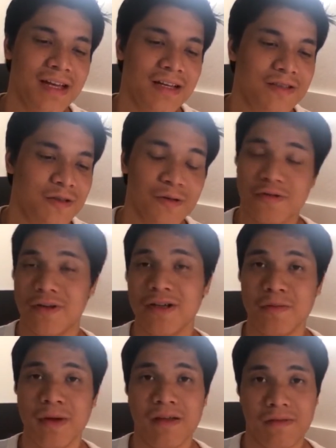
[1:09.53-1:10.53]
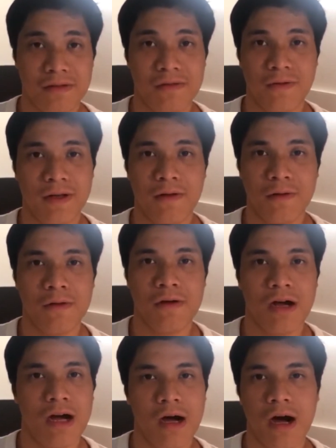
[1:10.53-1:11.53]
So I'll try to make this video
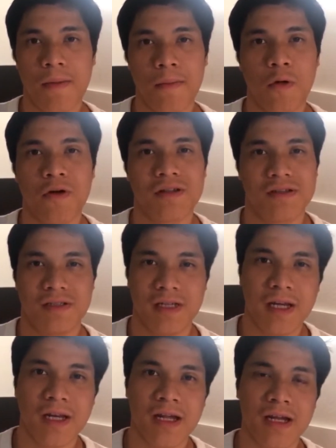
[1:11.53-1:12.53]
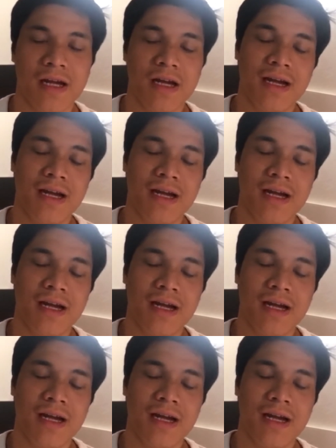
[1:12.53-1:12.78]
more entertaining